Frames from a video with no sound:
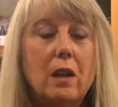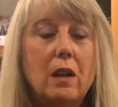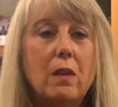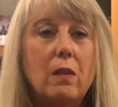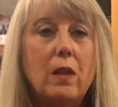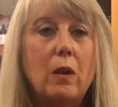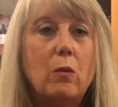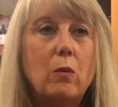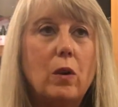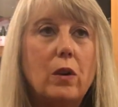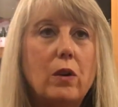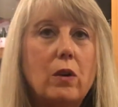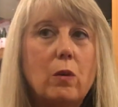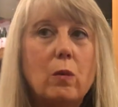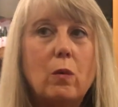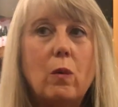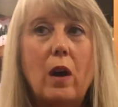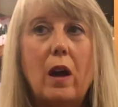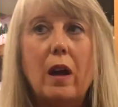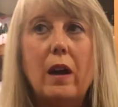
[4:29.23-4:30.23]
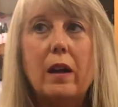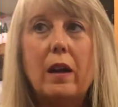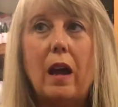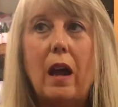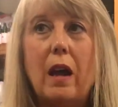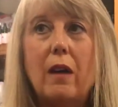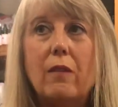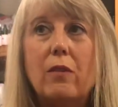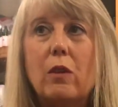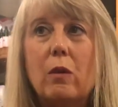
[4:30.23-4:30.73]
they wonder why
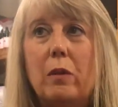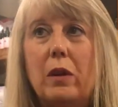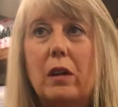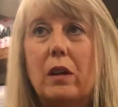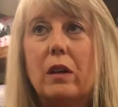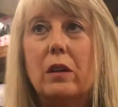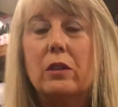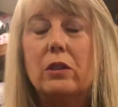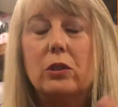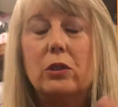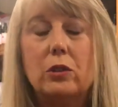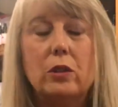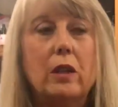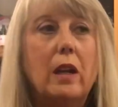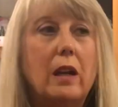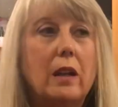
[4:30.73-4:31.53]
after being on a strict